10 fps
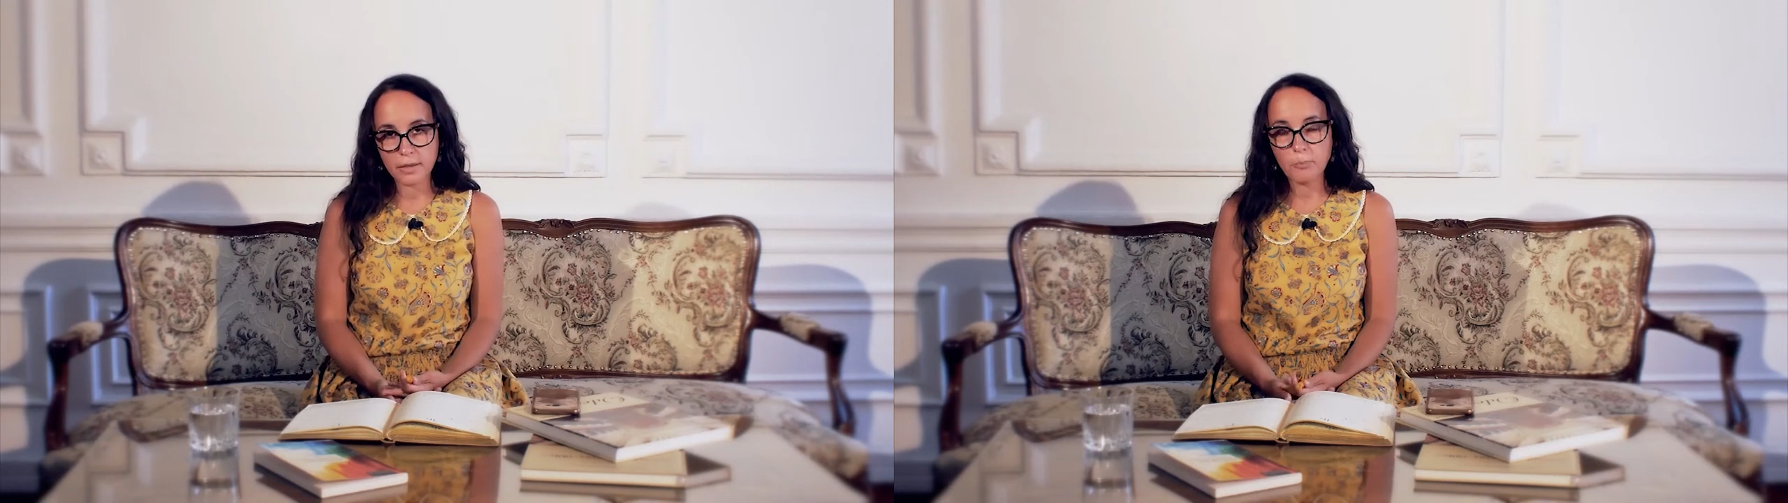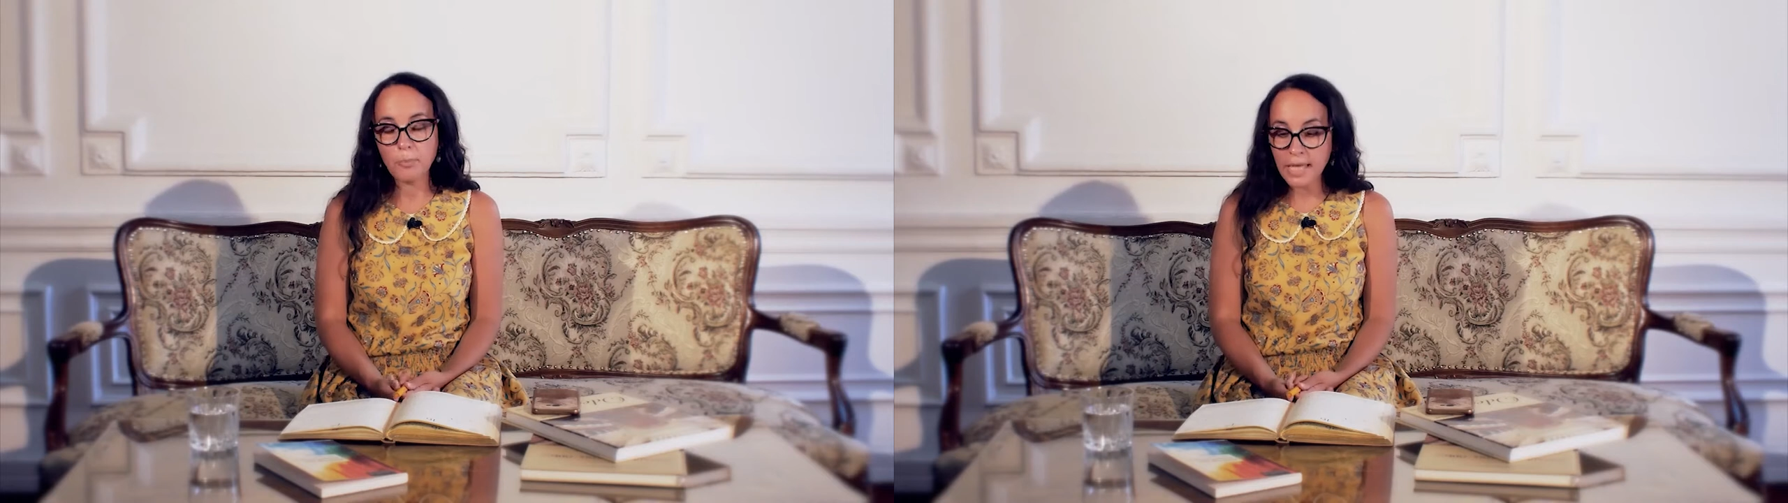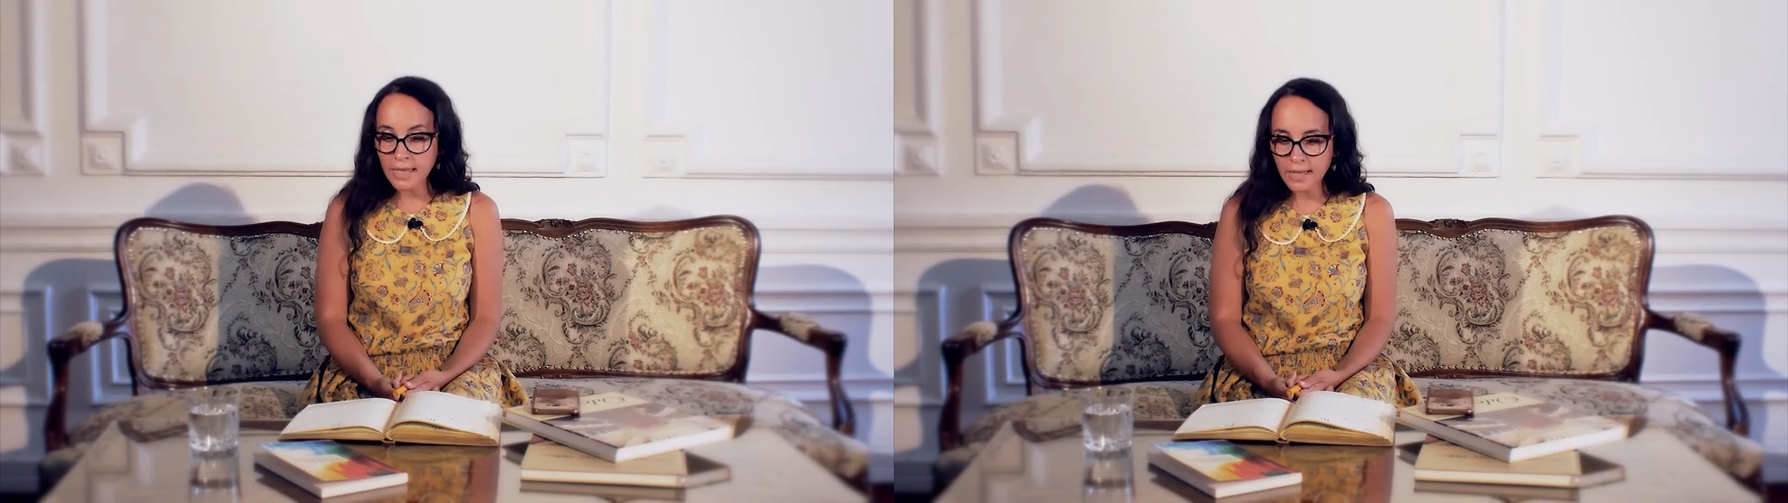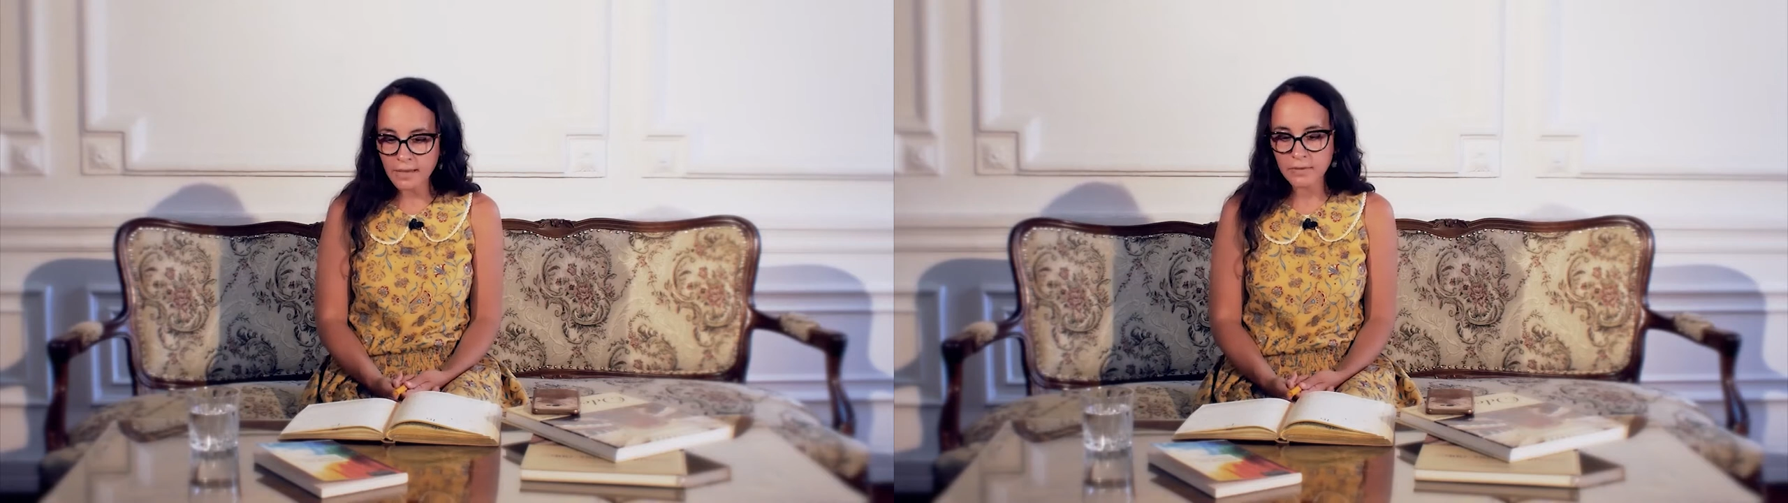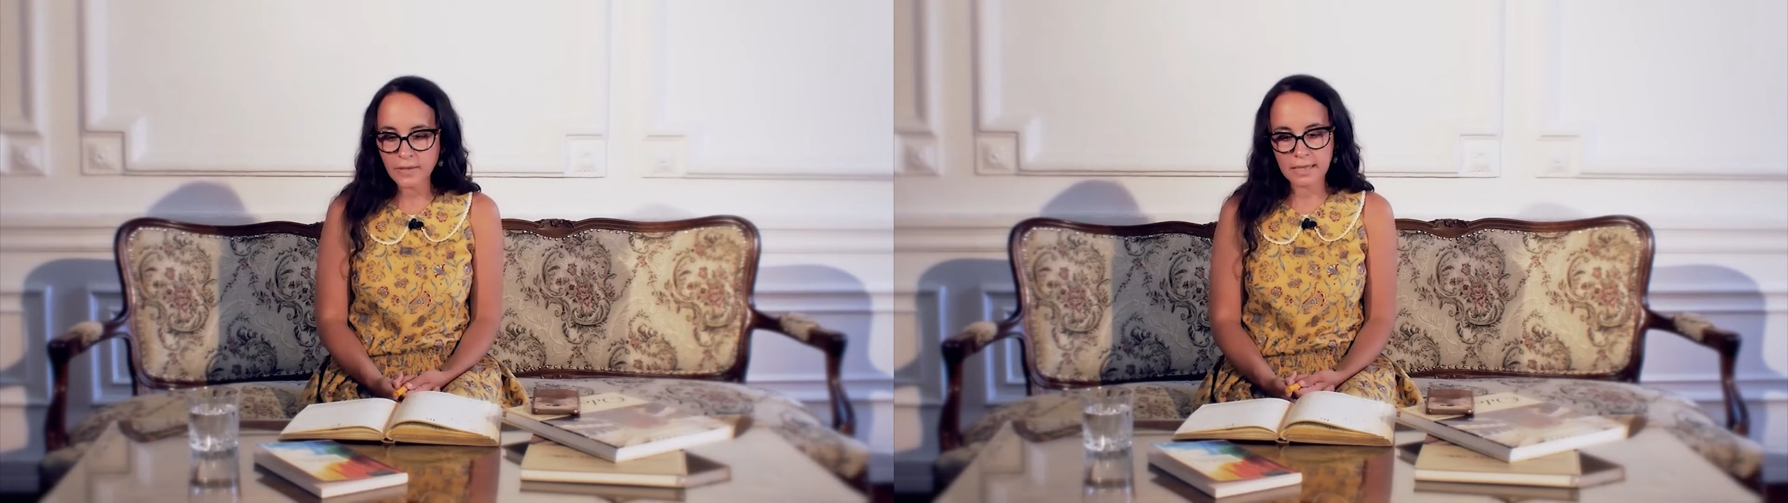
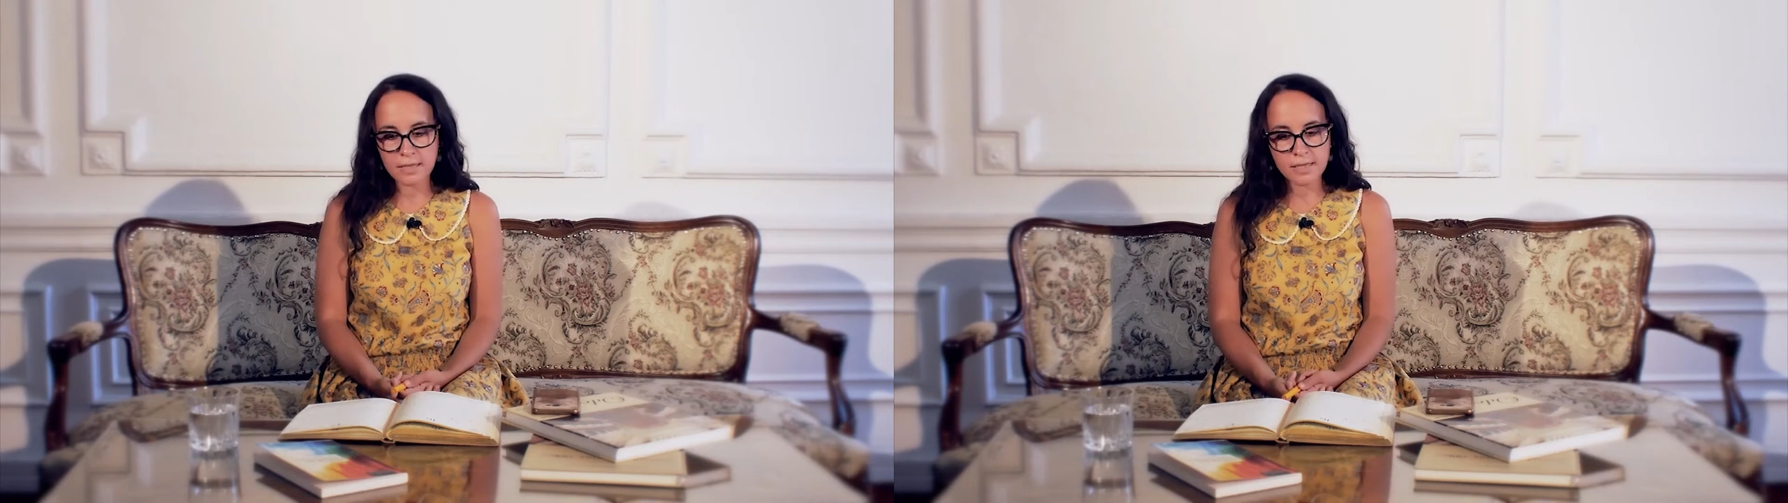meaning that